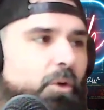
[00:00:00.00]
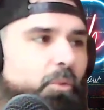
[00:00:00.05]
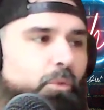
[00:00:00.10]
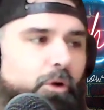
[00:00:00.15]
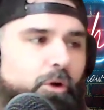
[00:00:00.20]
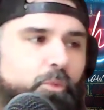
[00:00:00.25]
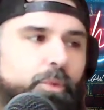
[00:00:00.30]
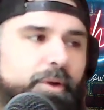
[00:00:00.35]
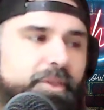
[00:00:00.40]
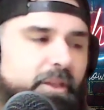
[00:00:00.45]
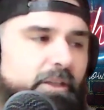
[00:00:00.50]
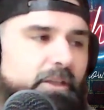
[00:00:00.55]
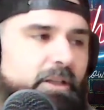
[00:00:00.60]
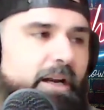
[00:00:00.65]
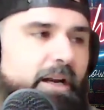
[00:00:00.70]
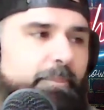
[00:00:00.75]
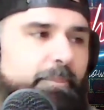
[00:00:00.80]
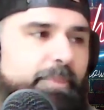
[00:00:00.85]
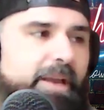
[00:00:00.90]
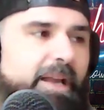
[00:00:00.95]
work with a
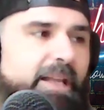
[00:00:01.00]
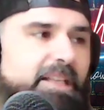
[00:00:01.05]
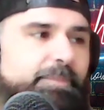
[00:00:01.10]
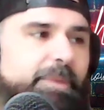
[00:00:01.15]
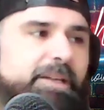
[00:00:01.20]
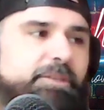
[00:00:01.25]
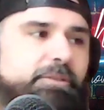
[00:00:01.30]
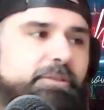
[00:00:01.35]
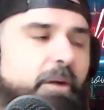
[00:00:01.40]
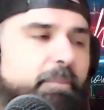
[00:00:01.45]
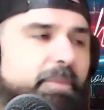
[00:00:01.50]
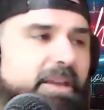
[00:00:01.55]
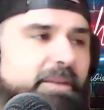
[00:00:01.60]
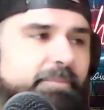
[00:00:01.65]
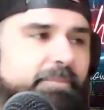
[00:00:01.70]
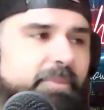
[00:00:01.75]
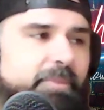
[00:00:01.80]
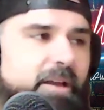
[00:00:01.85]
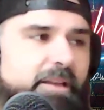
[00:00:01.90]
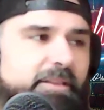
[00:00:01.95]
lot of bands by
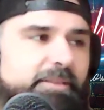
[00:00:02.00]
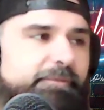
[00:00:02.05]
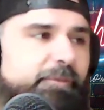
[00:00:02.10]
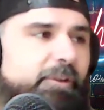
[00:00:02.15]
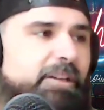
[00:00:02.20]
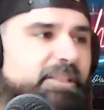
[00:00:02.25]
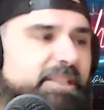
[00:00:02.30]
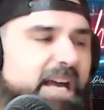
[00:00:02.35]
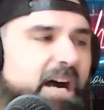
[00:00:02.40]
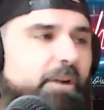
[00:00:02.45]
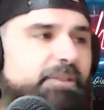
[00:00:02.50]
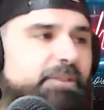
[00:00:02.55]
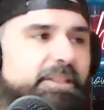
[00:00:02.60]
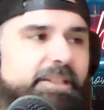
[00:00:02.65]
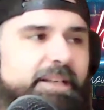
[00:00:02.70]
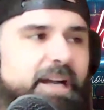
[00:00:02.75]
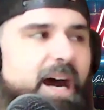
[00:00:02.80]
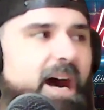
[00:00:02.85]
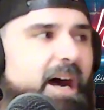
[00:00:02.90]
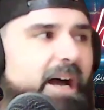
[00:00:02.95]
drumming, but he's a very
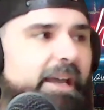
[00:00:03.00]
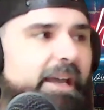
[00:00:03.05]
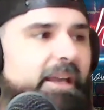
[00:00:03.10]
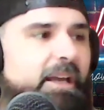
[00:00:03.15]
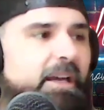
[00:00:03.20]
talented guy.